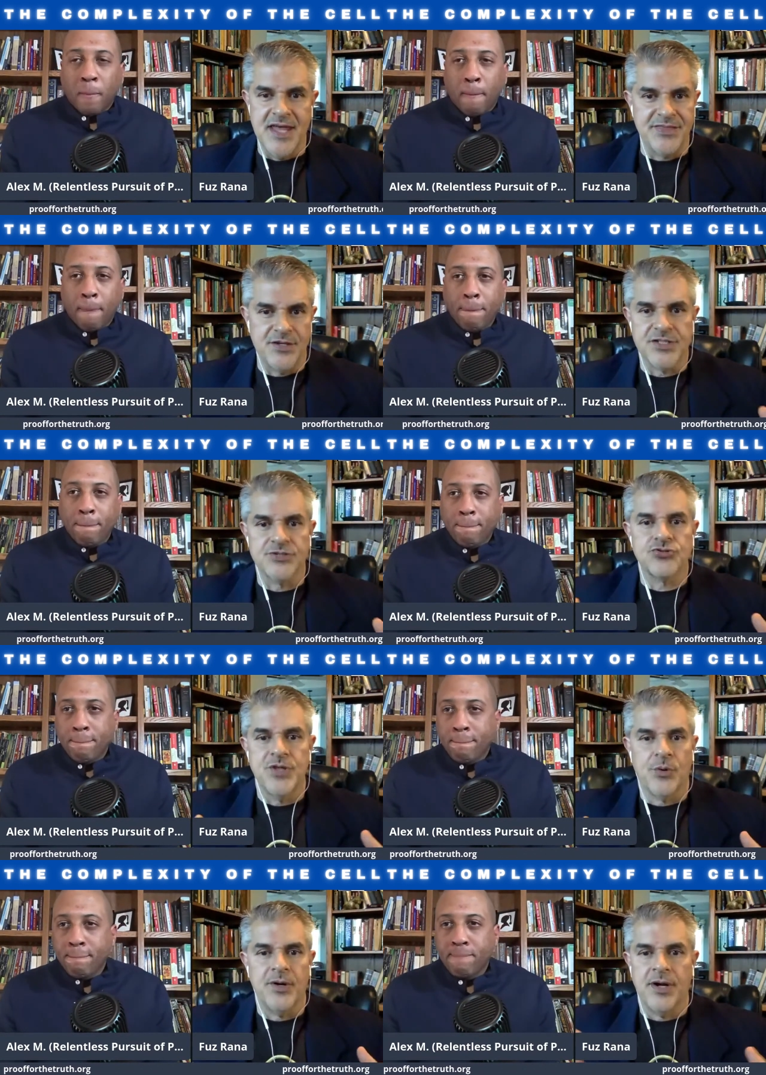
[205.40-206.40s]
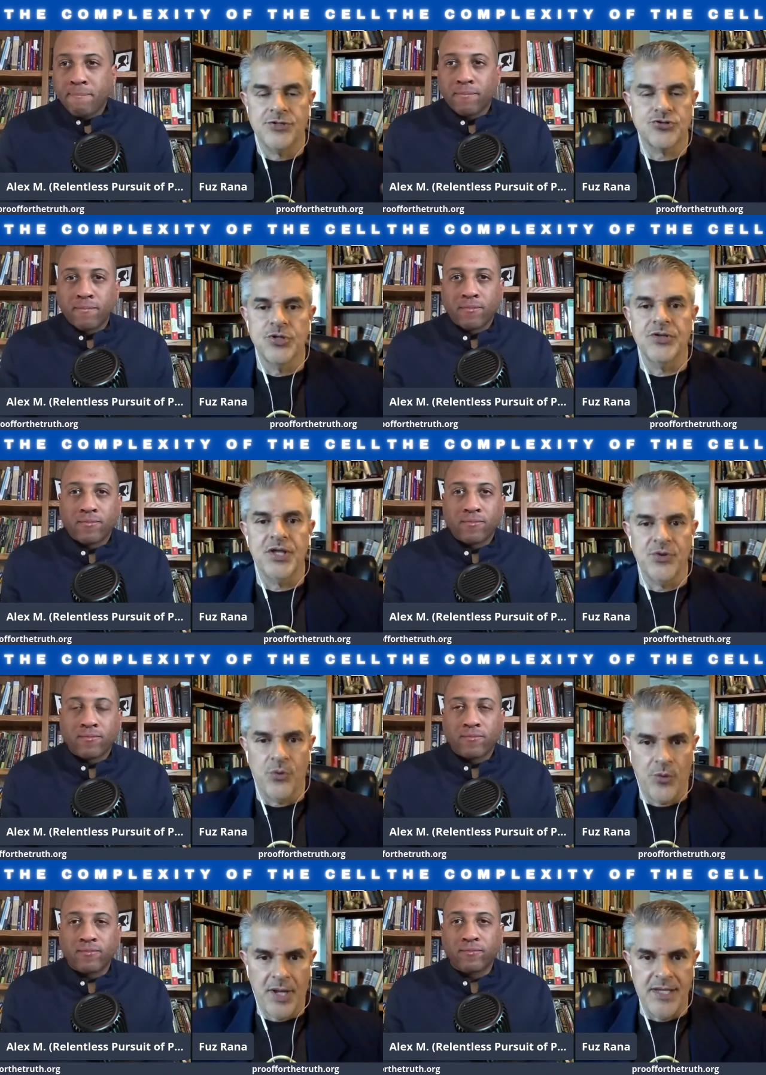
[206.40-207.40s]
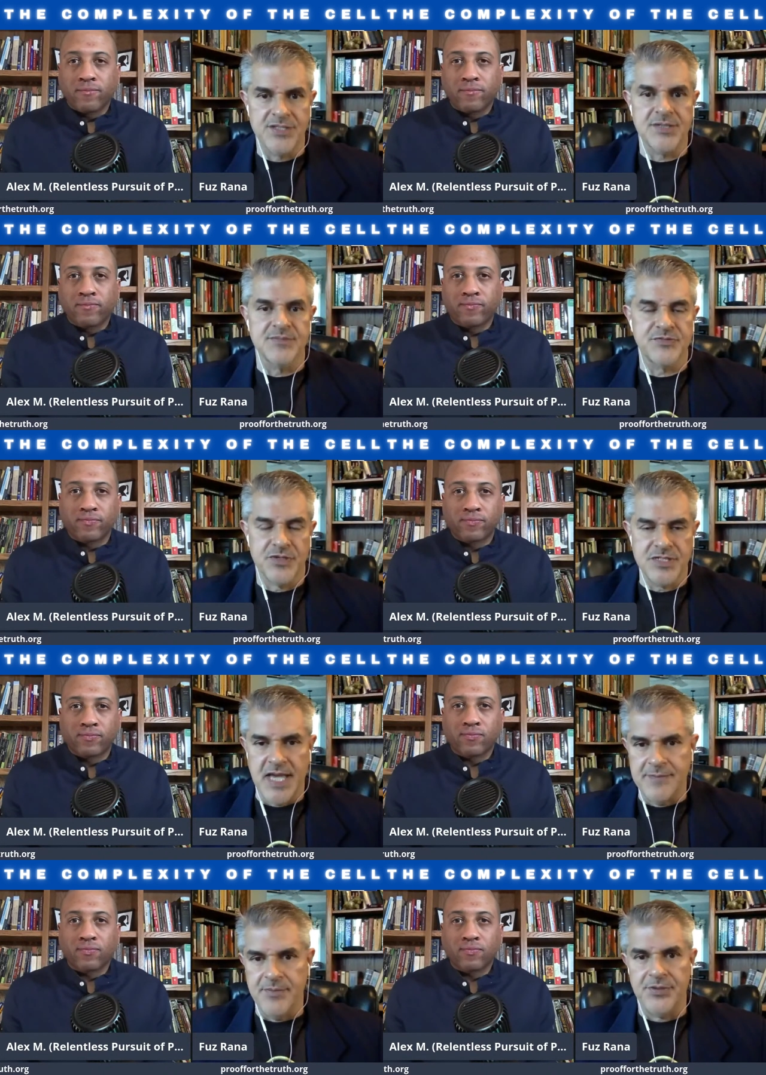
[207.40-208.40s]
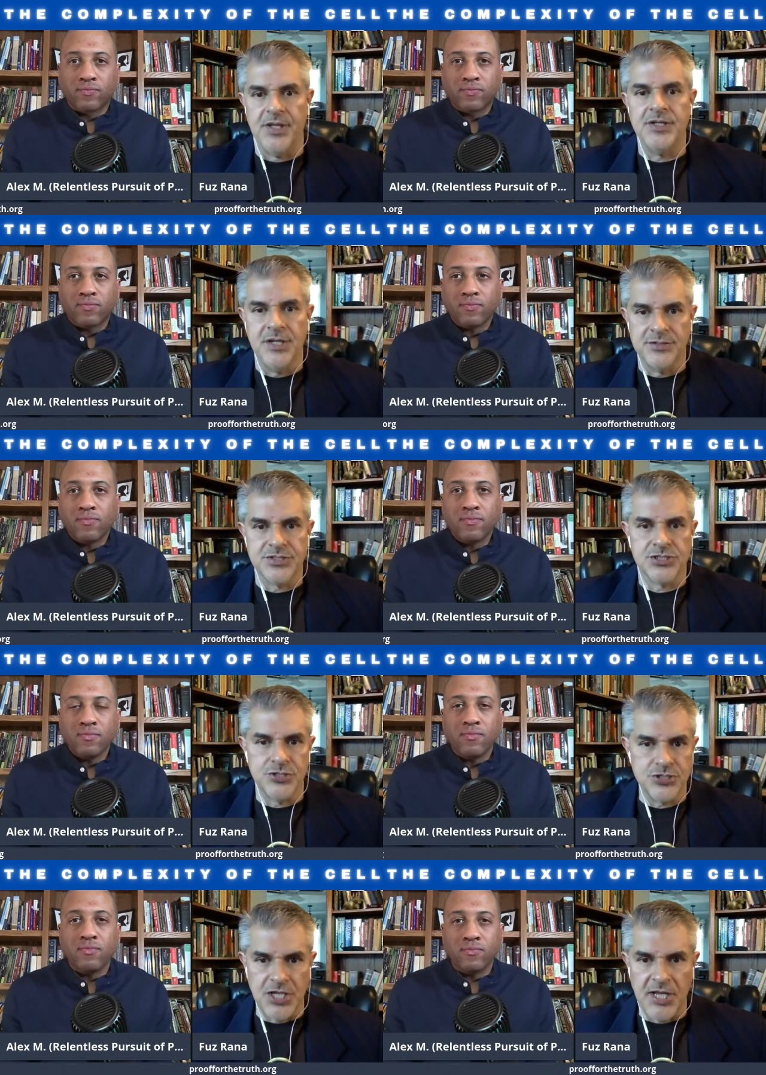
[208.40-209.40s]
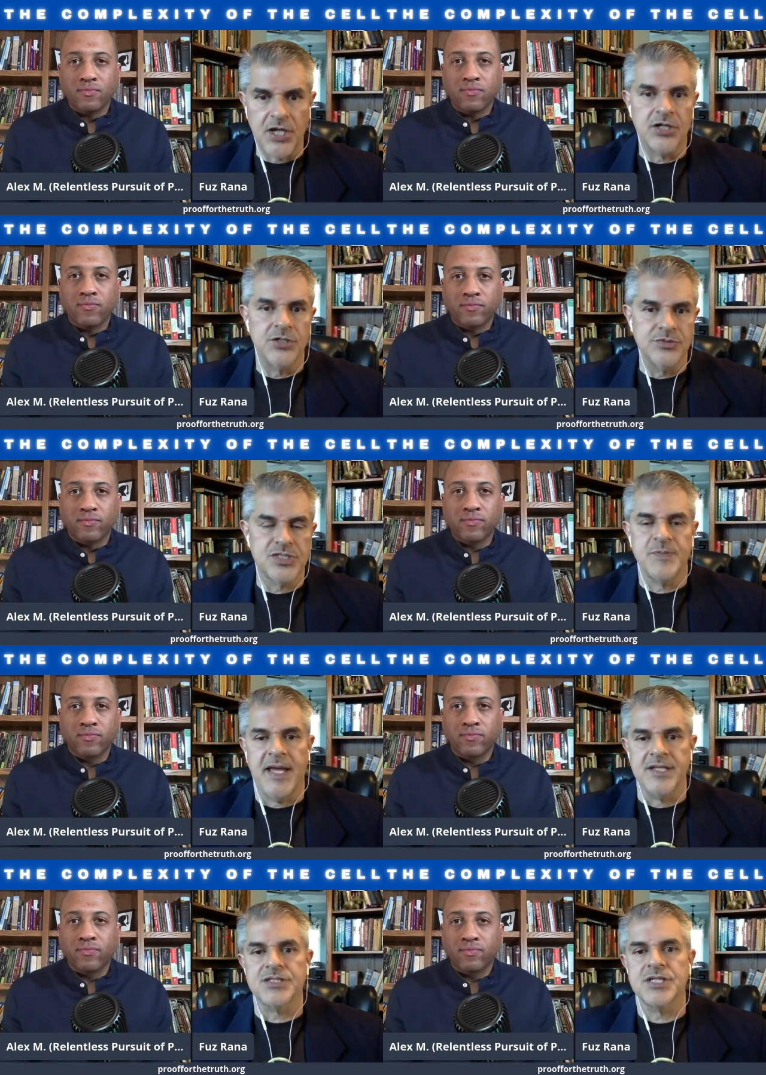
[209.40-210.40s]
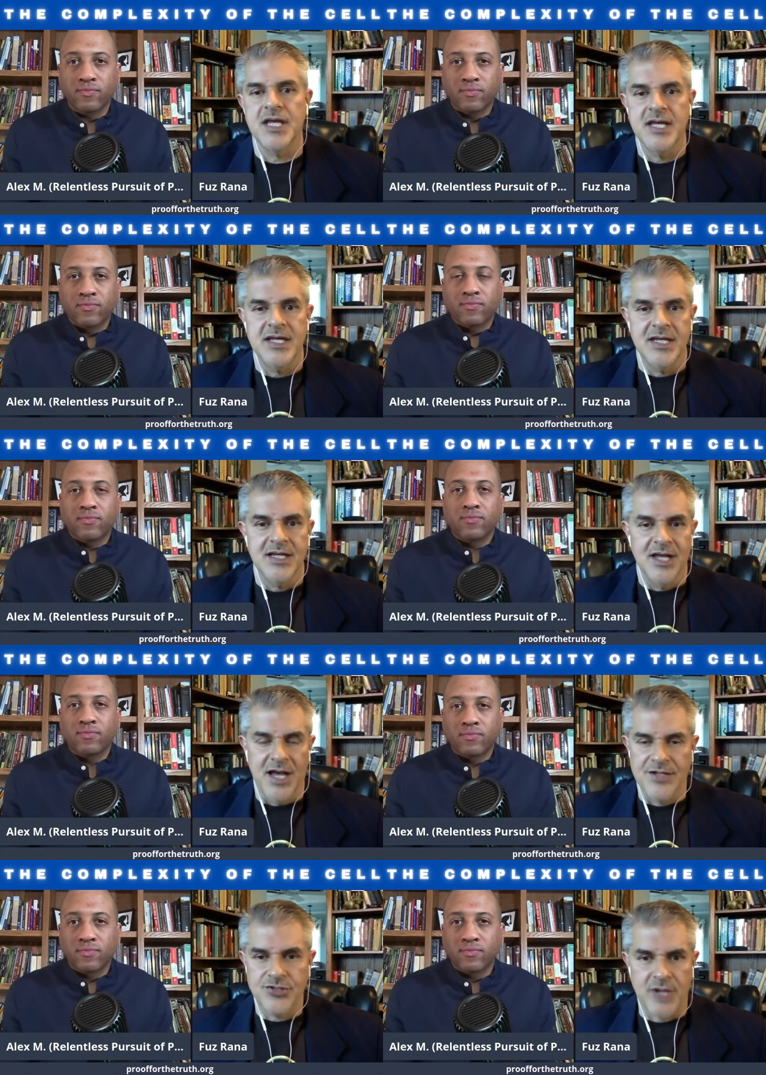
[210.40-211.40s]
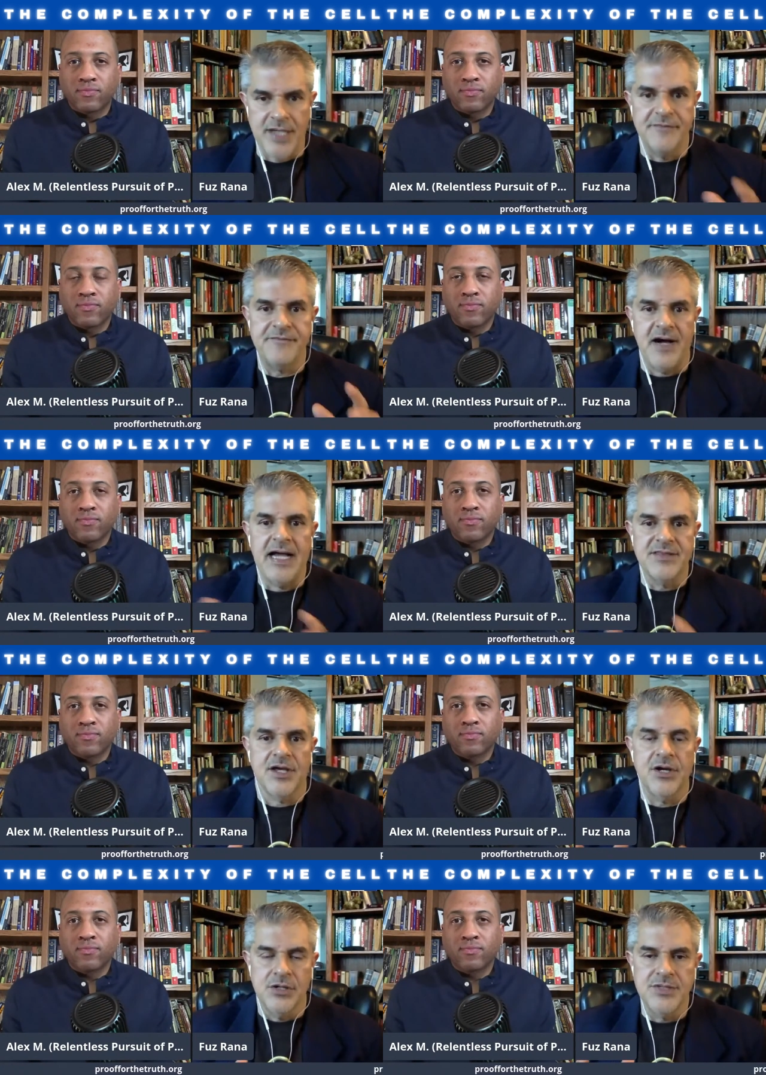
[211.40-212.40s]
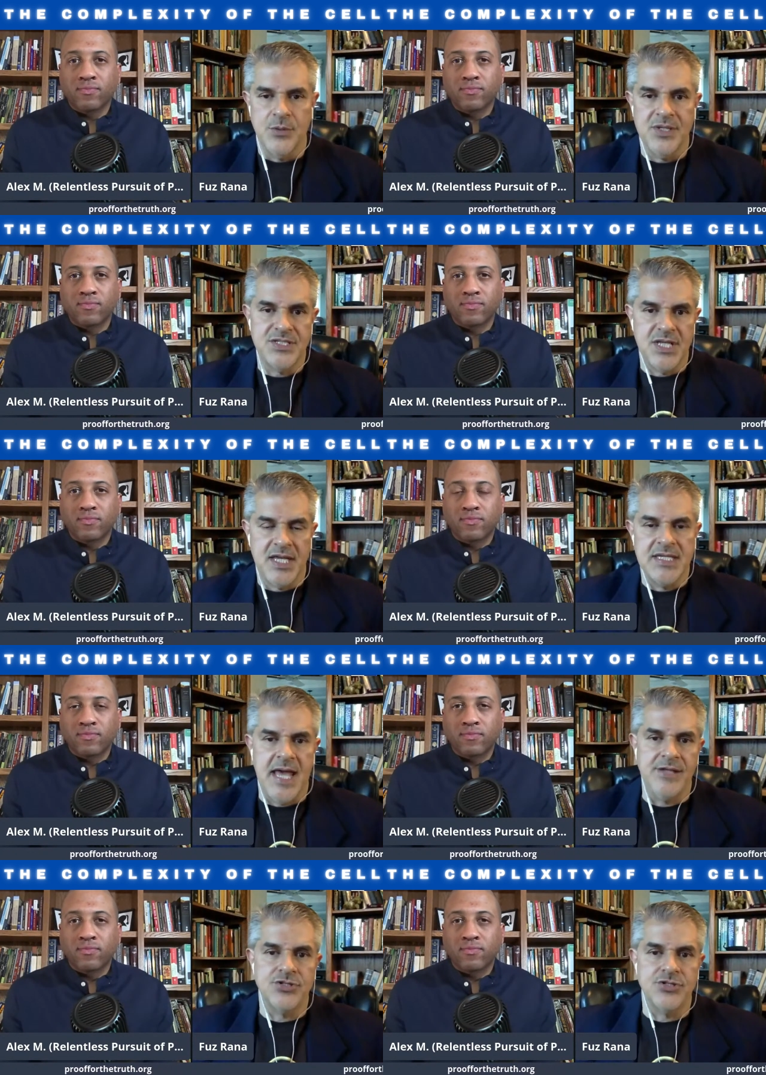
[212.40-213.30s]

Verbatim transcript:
Speaker 1: that there were a trillion organisms for 10 billion years searching code space, trying to find the code that we see in